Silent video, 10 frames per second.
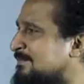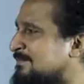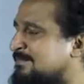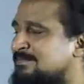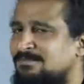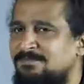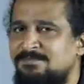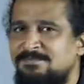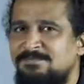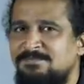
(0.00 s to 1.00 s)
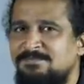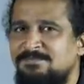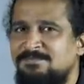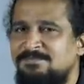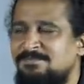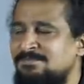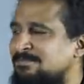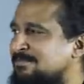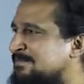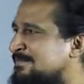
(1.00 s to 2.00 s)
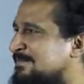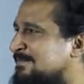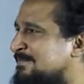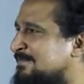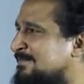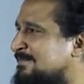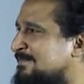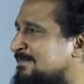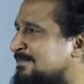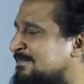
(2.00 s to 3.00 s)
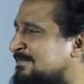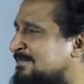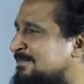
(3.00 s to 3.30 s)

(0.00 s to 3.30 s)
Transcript: [no speech]